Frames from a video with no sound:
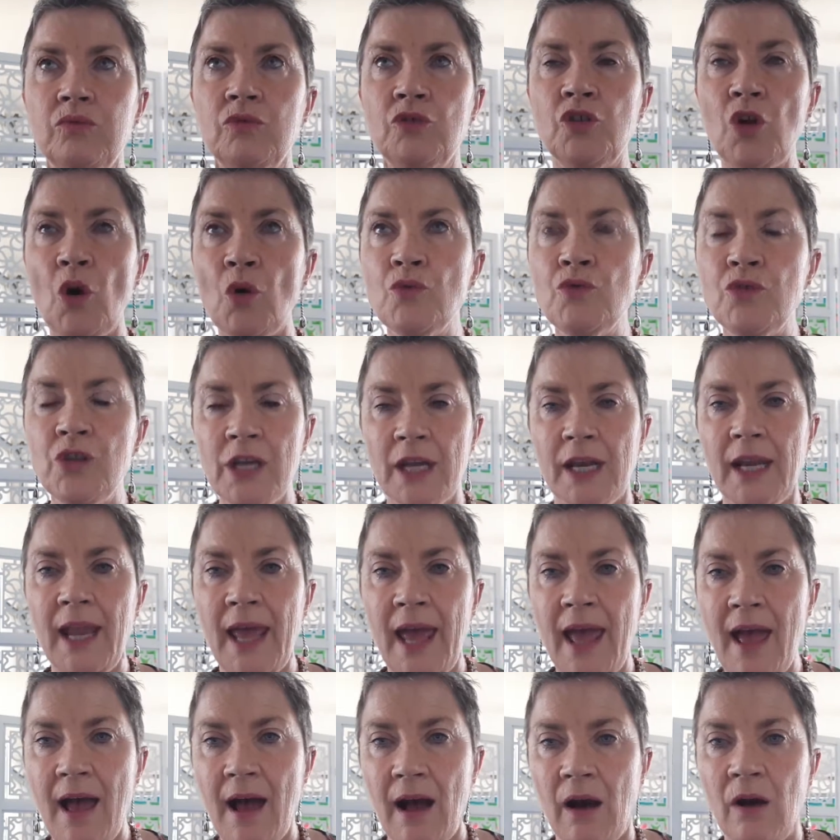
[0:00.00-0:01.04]
don't
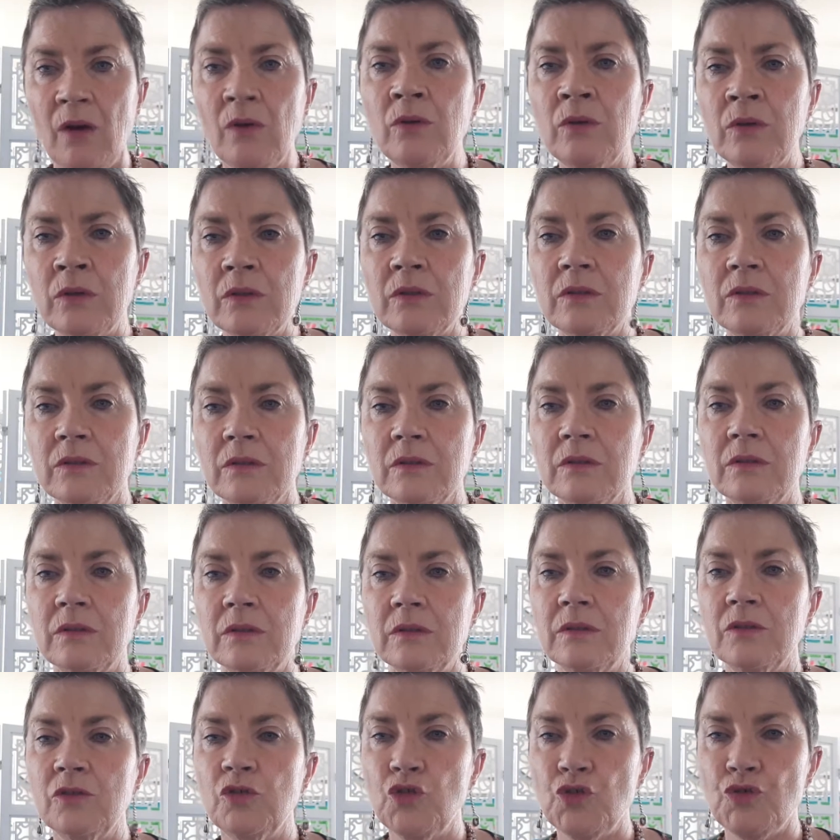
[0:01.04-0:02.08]
allow
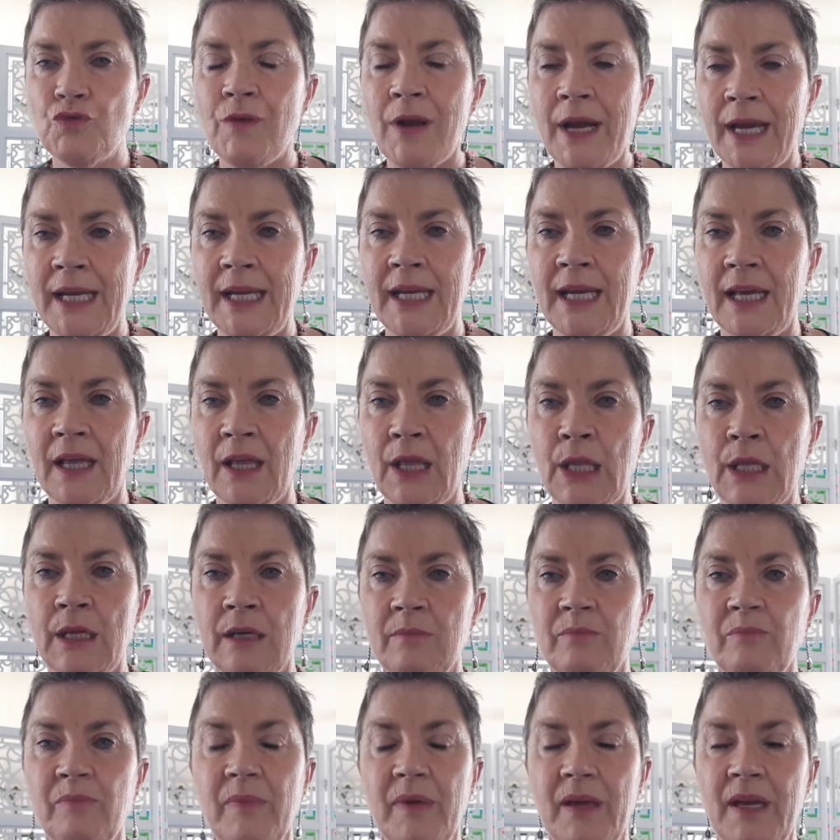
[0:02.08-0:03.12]
draining
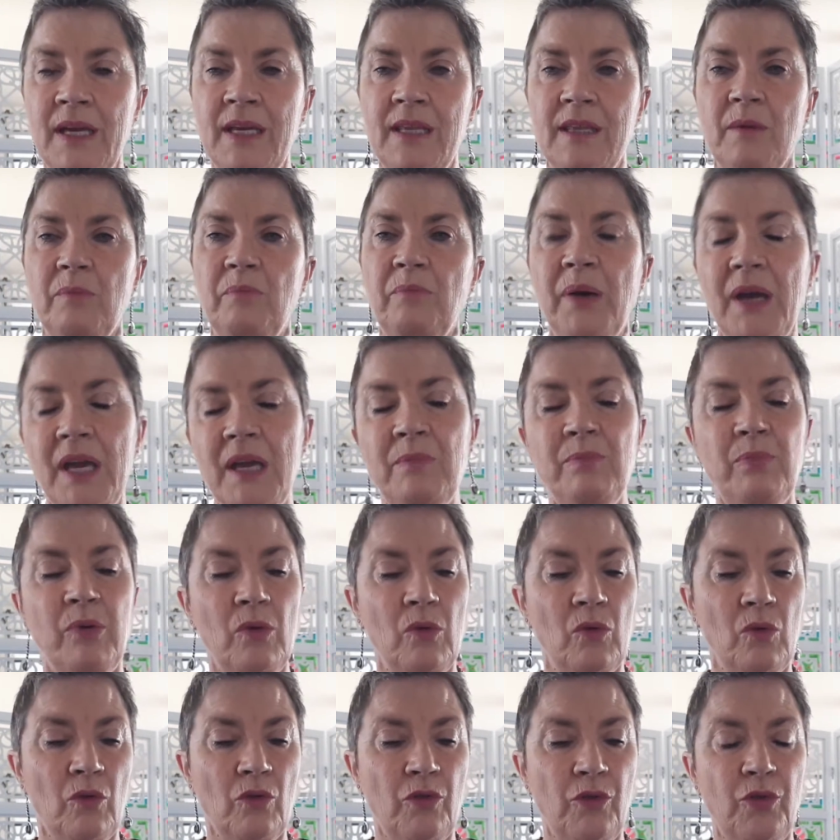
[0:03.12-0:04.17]
either
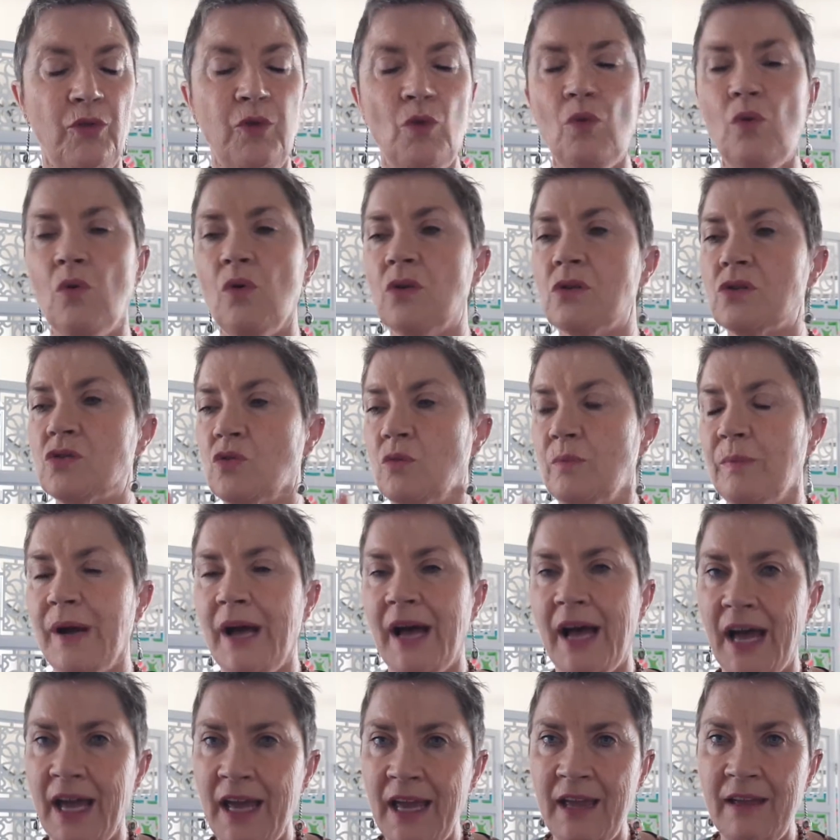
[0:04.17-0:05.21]
people or thoughts or
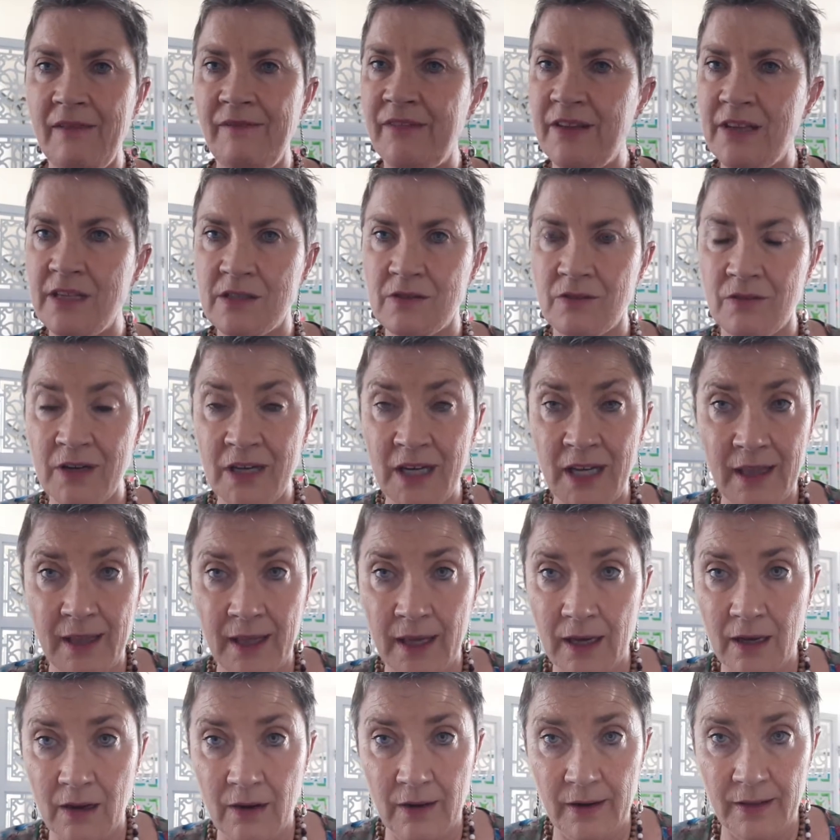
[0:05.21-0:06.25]
behaviors or any of
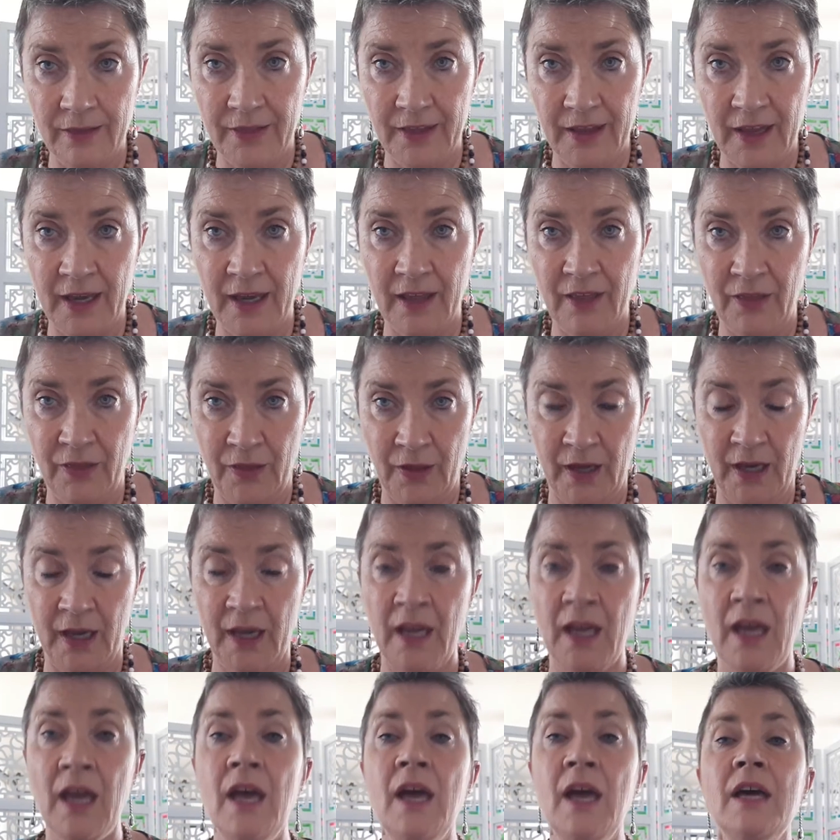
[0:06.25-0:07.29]
that kind of
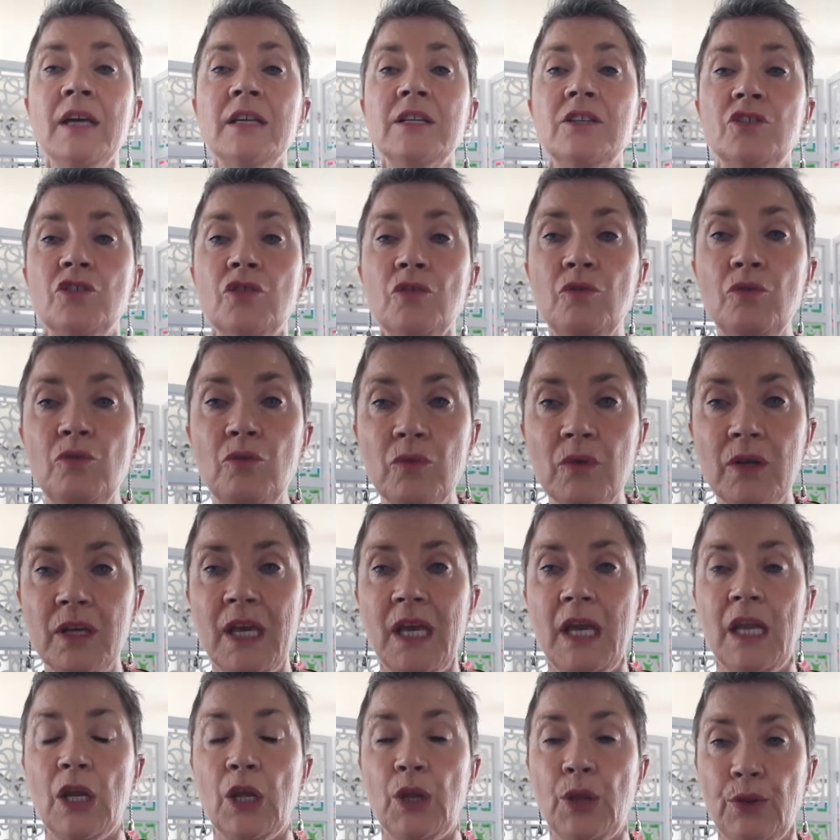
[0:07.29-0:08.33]
thing to
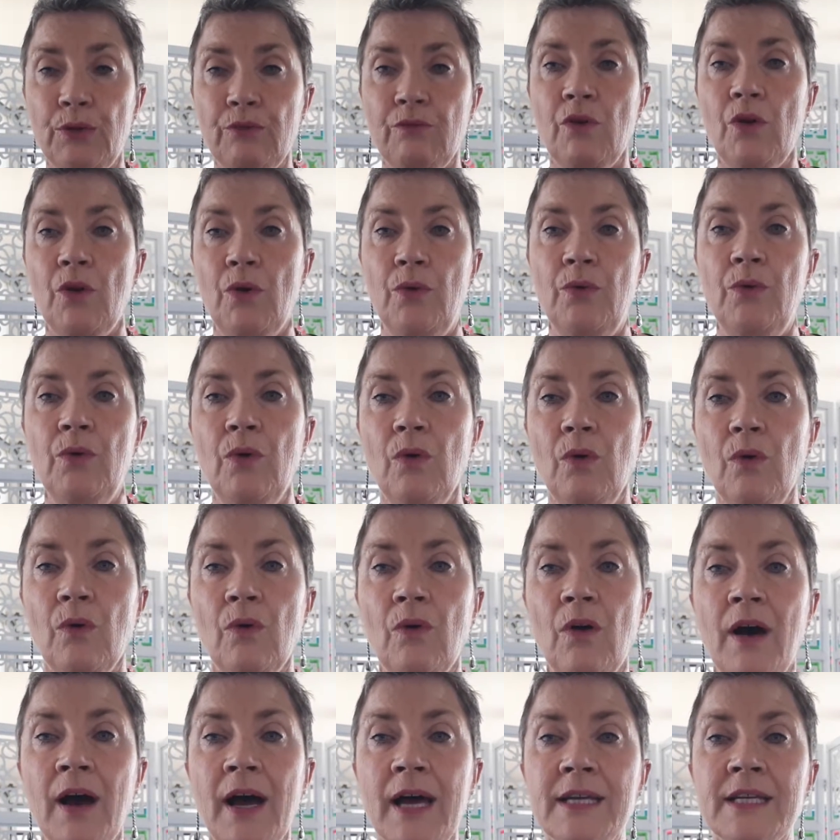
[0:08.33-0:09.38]
get through. All
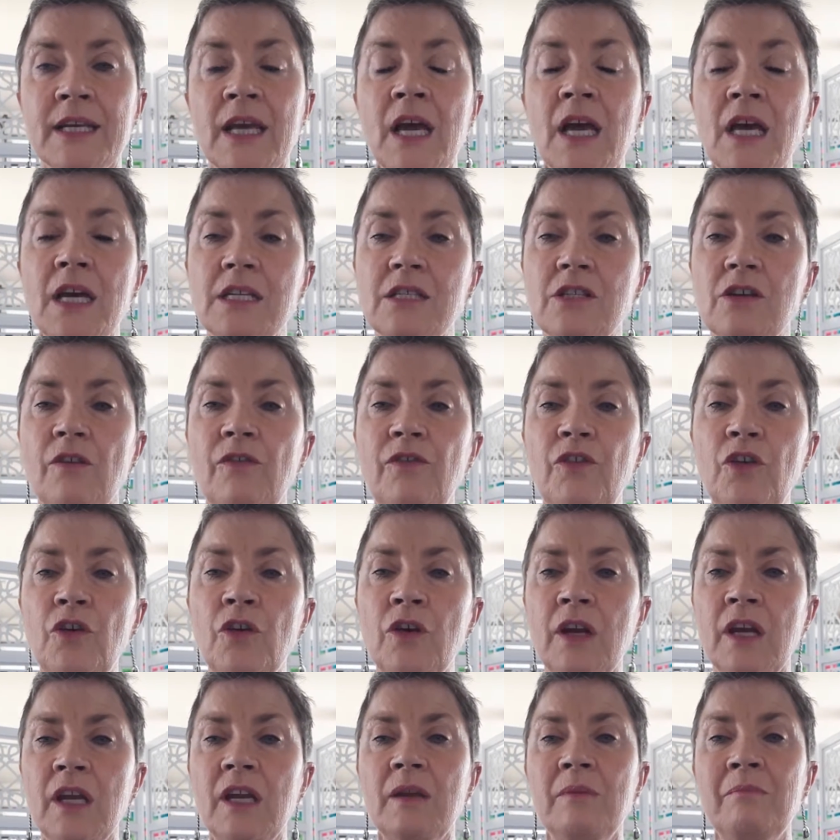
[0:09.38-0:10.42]
right, so if you
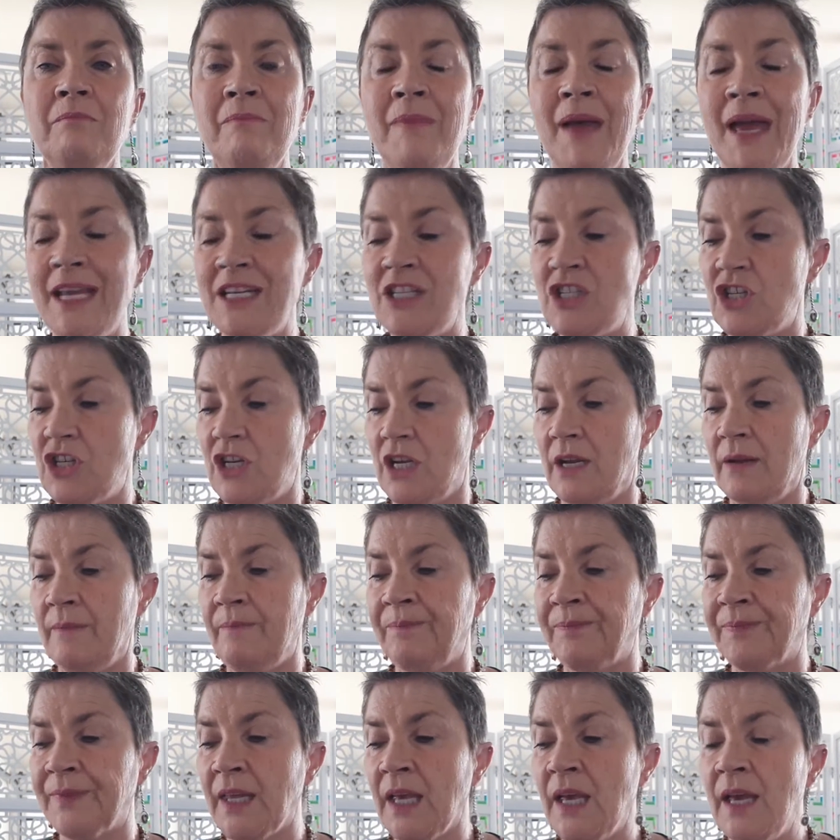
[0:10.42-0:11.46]
can imagine
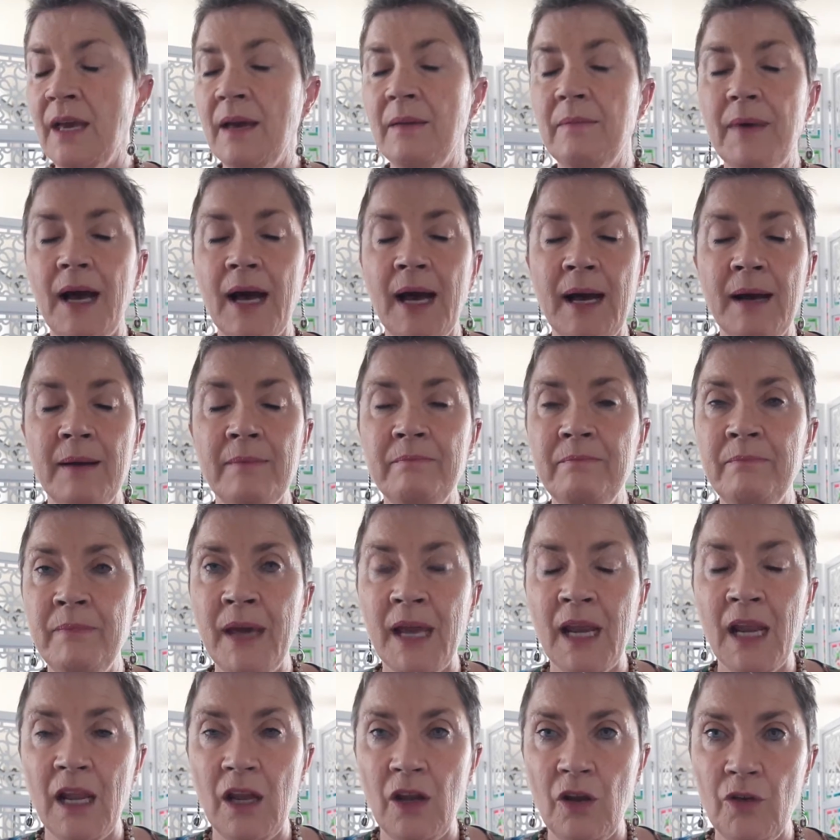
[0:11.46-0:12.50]

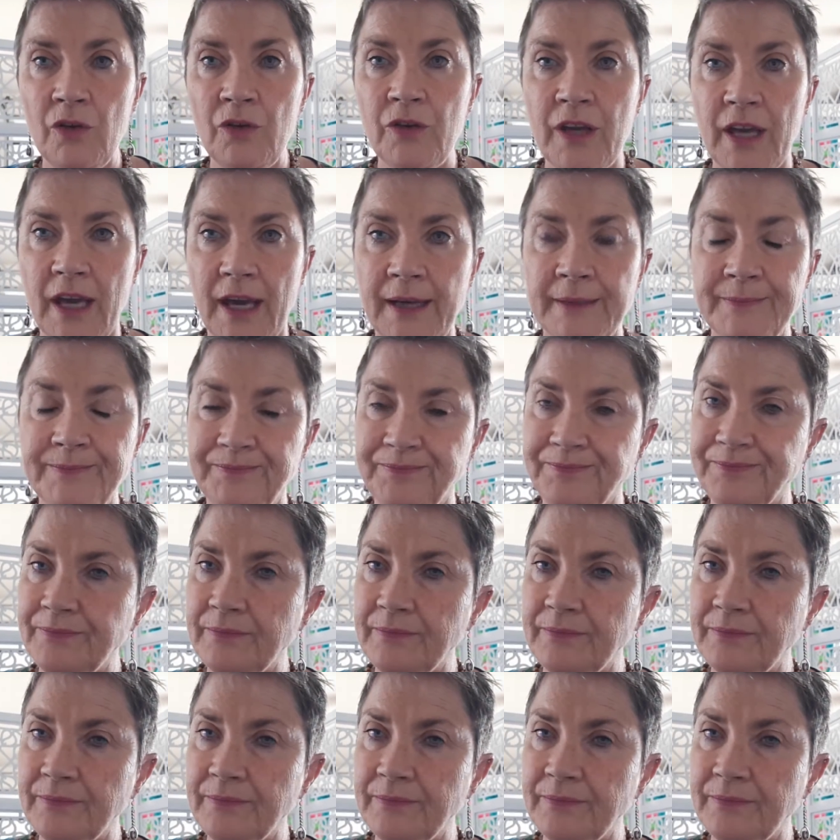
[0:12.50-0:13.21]
melaleuca